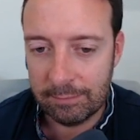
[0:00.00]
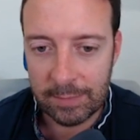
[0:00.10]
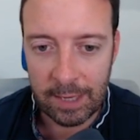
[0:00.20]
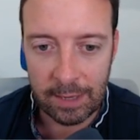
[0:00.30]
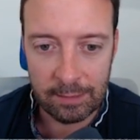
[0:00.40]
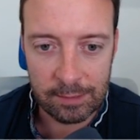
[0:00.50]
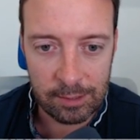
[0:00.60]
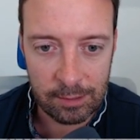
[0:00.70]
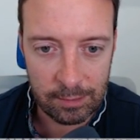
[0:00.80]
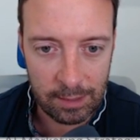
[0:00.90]
Yeah,
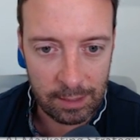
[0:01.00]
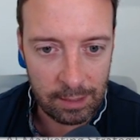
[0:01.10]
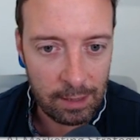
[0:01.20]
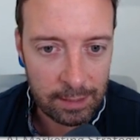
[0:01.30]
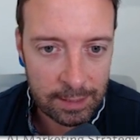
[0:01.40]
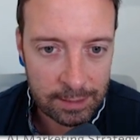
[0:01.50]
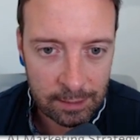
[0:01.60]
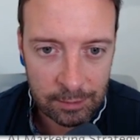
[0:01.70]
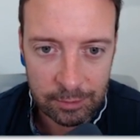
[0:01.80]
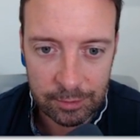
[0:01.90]
so I need to
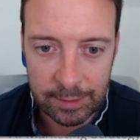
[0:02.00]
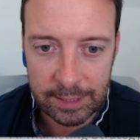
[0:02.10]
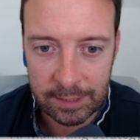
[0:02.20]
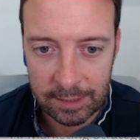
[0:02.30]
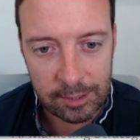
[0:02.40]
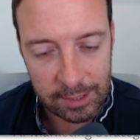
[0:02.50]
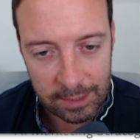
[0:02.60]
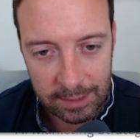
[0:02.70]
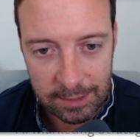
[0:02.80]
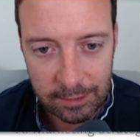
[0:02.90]
go through each, you still
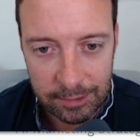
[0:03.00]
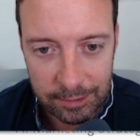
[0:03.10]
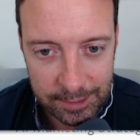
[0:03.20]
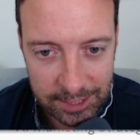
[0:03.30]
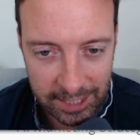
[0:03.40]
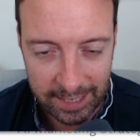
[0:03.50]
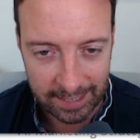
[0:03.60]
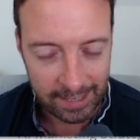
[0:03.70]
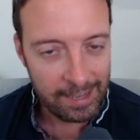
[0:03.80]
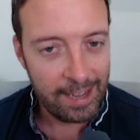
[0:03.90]
need to go through and check.
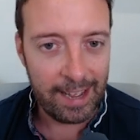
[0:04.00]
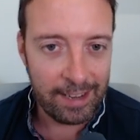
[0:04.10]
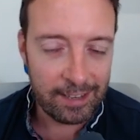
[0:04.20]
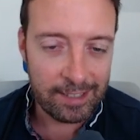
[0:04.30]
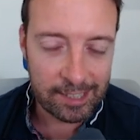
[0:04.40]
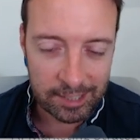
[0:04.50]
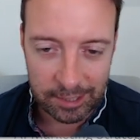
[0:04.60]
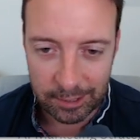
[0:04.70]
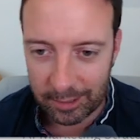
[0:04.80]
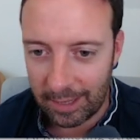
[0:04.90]
AI is a
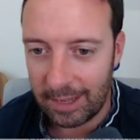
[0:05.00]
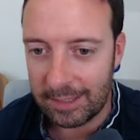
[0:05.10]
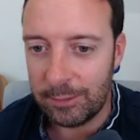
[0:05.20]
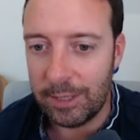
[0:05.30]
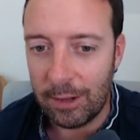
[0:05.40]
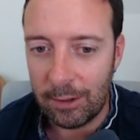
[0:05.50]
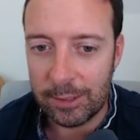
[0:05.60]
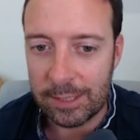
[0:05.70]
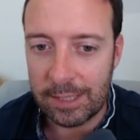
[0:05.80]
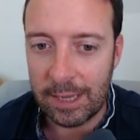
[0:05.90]
tool, as we
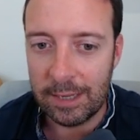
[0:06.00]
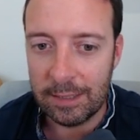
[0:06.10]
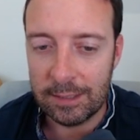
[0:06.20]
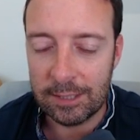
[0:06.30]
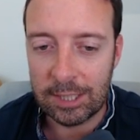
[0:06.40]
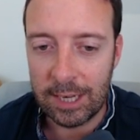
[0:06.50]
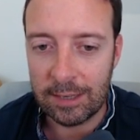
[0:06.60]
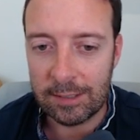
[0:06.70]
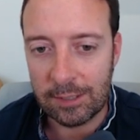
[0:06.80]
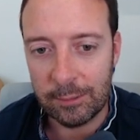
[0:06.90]
always say in this
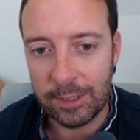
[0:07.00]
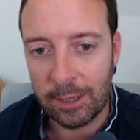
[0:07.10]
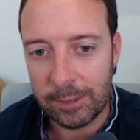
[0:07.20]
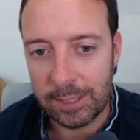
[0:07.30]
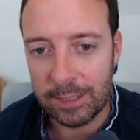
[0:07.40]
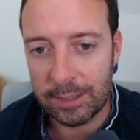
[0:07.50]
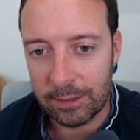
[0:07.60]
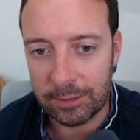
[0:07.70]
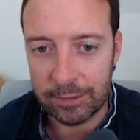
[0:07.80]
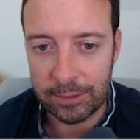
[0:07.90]
channel, so we always need to go
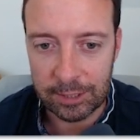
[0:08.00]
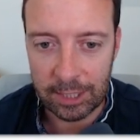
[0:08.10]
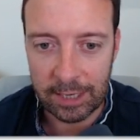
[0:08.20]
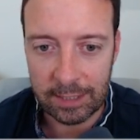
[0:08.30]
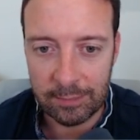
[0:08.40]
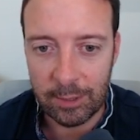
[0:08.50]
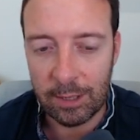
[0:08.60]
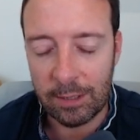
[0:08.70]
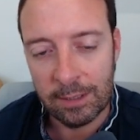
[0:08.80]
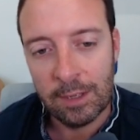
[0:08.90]
through and check them
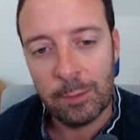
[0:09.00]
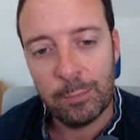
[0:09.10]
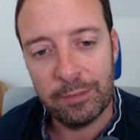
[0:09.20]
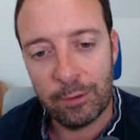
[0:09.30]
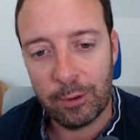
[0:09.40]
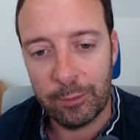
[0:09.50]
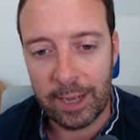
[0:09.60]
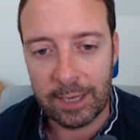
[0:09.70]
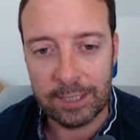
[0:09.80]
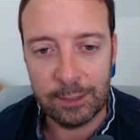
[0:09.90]
all before we
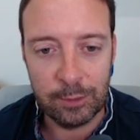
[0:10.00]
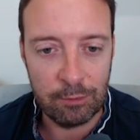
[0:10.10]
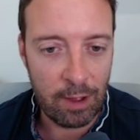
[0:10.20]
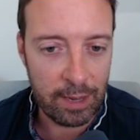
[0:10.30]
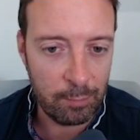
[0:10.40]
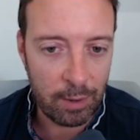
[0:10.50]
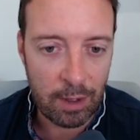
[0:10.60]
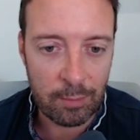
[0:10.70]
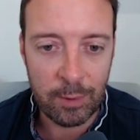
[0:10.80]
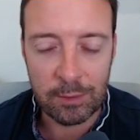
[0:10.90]
actually would write a
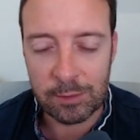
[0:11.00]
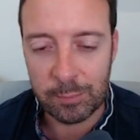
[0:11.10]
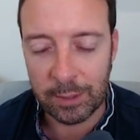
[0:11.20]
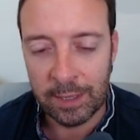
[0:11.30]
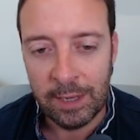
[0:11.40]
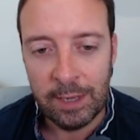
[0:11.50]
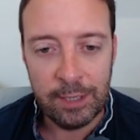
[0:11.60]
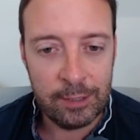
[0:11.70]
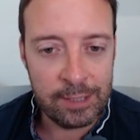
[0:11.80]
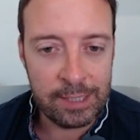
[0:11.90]
blog post. But
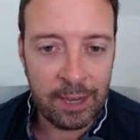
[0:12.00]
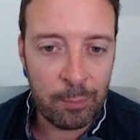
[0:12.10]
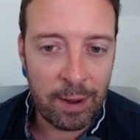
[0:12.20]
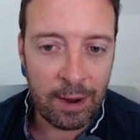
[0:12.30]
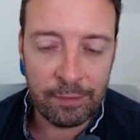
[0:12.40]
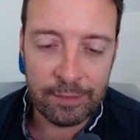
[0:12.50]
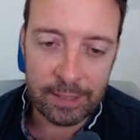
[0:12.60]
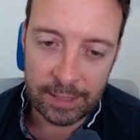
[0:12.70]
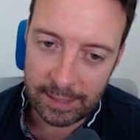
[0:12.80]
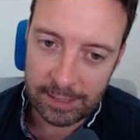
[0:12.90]
you can see how powerful
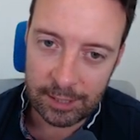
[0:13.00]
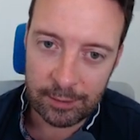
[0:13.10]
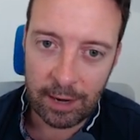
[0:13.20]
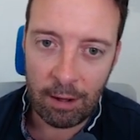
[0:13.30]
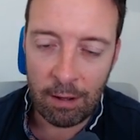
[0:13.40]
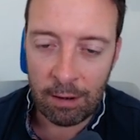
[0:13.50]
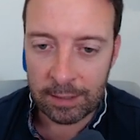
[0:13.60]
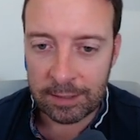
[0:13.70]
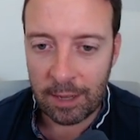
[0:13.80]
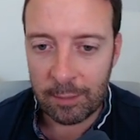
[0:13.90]
it is. You get all
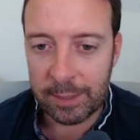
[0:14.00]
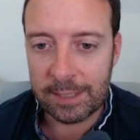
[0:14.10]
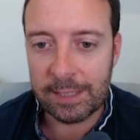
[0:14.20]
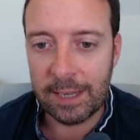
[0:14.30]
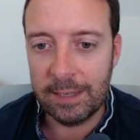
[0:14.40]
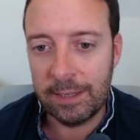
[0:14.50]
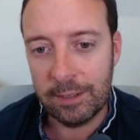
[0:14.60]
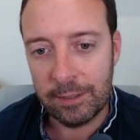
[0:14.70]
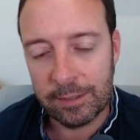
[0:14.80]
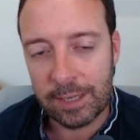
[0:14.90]
your topics, and then you
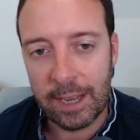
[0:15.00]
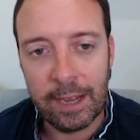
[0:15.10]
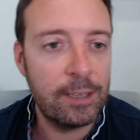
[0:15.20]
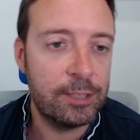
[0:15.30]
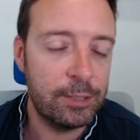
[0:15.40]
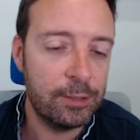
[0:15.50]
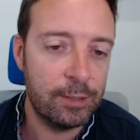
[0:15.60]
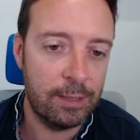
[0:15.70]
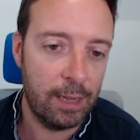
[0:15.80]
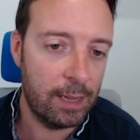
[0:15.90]
use an AI
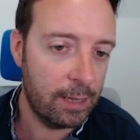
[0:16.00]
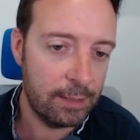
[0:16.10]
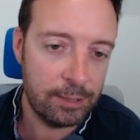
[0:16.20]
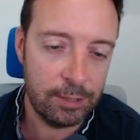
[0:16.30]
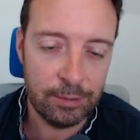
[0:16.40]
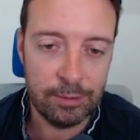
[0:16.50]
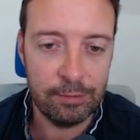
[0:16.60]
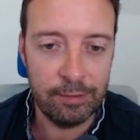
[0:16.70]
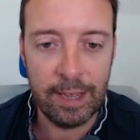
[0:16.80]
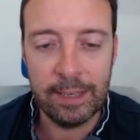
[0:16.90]
tool uh, to
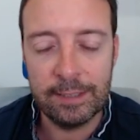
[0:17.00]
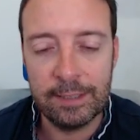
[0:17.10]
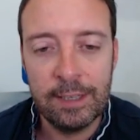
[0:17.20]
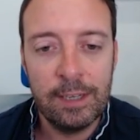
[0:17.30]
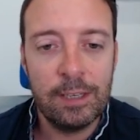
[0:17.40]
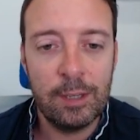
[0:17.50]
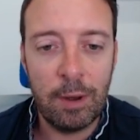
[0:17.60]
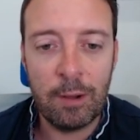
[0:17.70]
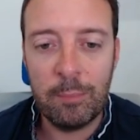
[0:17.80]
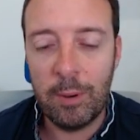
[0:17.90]
create the
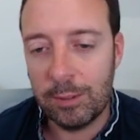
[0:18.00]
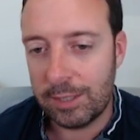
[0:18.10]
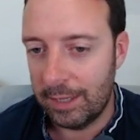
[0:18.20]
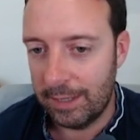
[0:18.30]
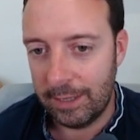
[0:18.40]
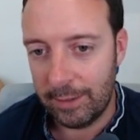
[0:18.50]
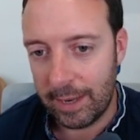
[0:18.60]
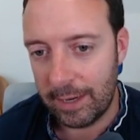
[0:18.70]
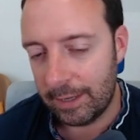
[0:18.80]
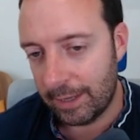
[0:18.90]
blog post, and then you
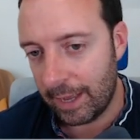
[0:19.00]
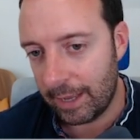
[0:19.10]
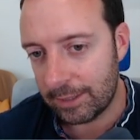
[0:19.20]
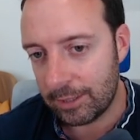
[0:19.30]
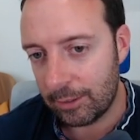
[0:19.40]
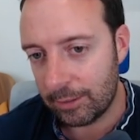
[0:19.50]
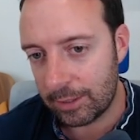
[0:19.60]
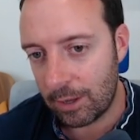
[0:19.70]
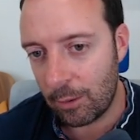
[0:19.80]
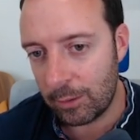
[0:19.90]
edit again. So
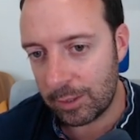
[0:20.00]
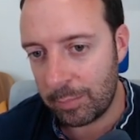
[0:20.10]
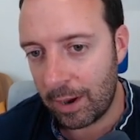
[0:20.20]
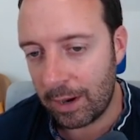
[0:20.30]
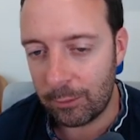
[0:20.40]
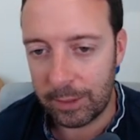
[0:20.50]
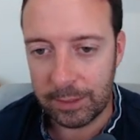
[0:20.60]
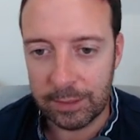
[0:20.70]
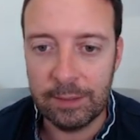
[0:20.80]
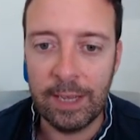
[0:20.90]
there's always a part where you
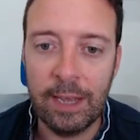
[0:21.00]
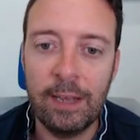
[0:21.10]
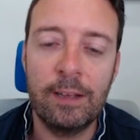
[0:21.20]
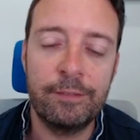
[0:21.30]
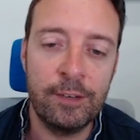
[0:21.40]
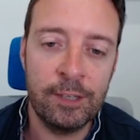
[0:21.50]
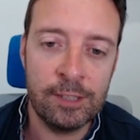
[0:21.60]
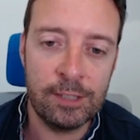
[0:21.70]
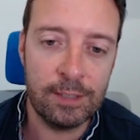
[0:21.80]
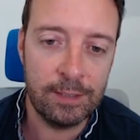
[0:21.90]
do the AI
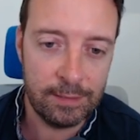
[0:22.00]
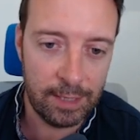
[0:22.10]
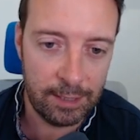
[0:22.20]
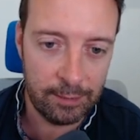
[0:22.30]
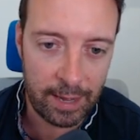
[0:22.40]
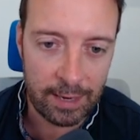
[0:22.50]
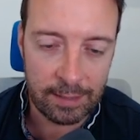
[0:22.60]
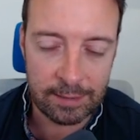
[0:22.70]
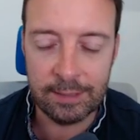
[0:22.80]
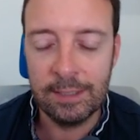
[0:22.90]
first, then you
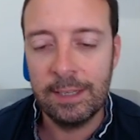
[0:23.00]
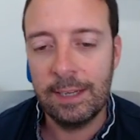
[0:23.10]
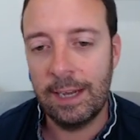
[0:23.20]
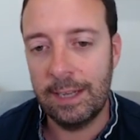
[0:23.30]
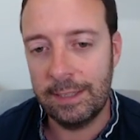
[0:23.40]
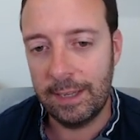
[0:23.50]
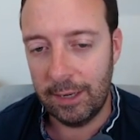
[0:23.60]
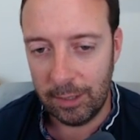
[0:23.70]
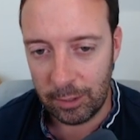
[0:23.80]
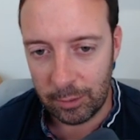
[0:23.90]
edit, and
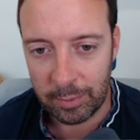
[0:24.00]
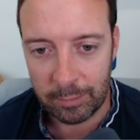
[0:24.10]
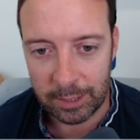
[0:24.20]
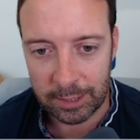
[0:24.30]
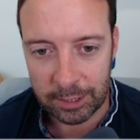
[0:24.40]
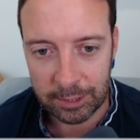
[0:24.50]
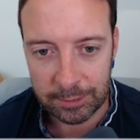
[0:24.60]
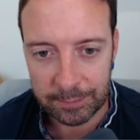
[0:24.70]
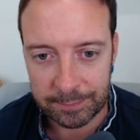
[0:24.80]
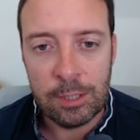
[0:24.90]
then you publish.
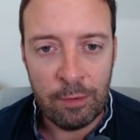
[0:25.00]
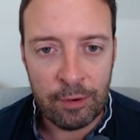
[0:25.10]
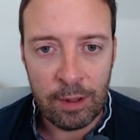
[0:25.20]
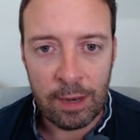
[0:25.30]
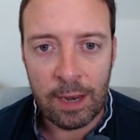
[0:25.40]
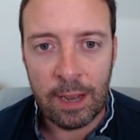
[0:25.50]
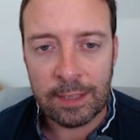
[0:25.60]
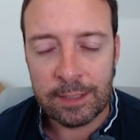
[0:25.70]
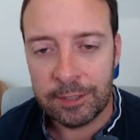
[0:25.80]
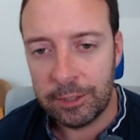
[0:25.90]
So overall, I
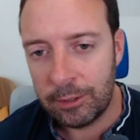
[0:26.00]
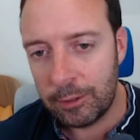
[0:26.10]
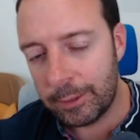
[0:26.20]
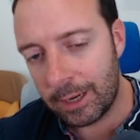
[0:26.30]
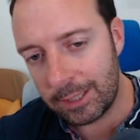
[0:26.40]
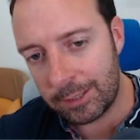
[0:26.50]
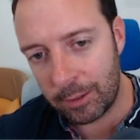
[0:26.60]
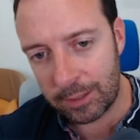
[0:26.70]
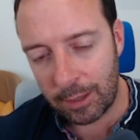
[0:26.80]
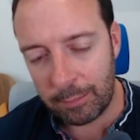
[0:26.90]
like the tool, but I
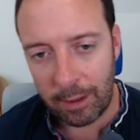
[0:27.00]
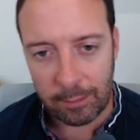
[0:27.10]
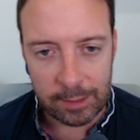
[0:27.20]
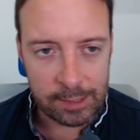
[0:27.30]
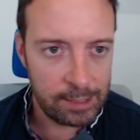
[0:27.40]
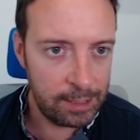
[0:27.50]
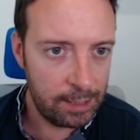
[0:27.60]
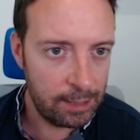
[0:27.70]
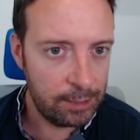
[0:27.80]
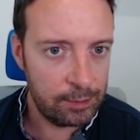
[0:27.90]
suppose I'll probably
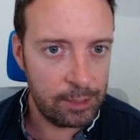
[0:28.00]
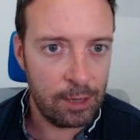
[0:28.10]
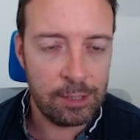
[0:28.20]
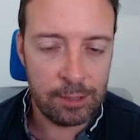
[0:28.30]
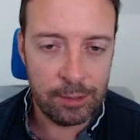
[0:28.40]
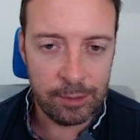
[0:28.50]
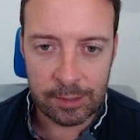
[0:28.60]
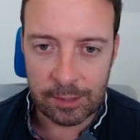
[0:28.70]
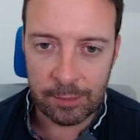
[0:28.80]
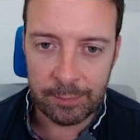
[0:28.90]
still use also
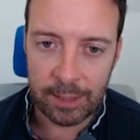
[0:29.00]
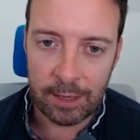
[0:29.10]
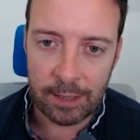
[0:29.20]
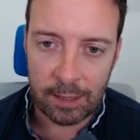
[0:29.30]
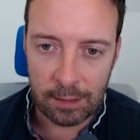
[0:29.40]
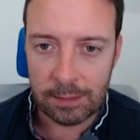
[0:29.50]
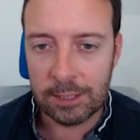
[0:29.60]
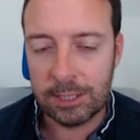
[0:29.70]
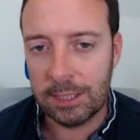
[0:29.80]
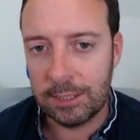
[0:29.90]
use something like Claude or
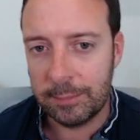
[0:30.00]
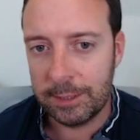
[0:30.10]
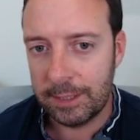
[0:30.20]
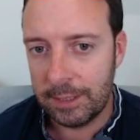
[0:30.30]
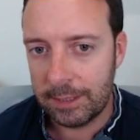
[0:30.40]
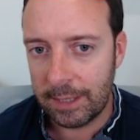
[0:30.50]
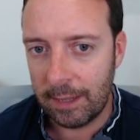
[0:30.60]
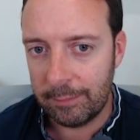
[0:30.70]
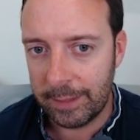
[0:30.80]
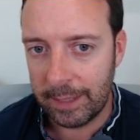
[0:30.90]
ChatGPT to
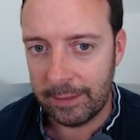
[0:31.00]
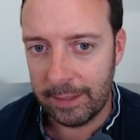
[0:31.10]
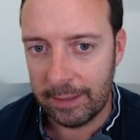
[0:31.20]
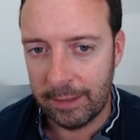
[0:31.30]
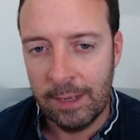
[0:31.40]
help me out here.